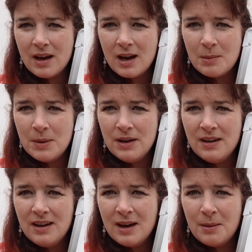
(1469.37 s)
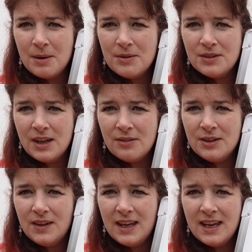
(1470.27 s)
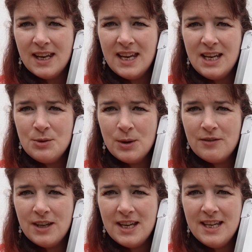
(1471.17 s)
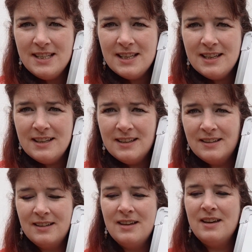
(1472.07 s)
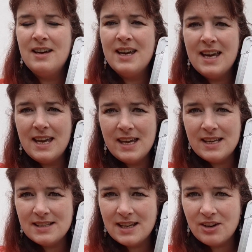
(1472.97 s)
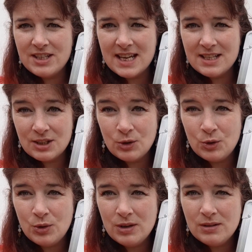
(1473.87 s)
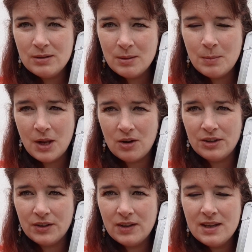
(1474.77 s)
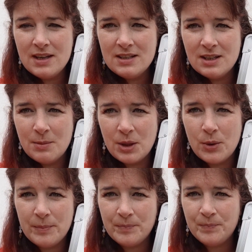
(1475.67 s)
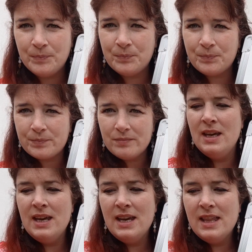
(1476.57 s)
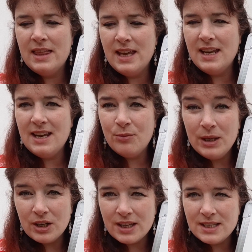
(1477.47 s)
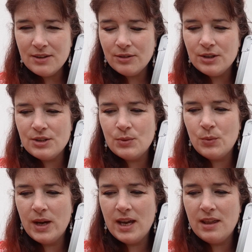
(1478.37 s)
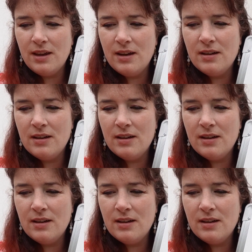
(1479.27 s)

up above the surface here. And each one of these is an identical plant to the mother one. Then if we look at the difference with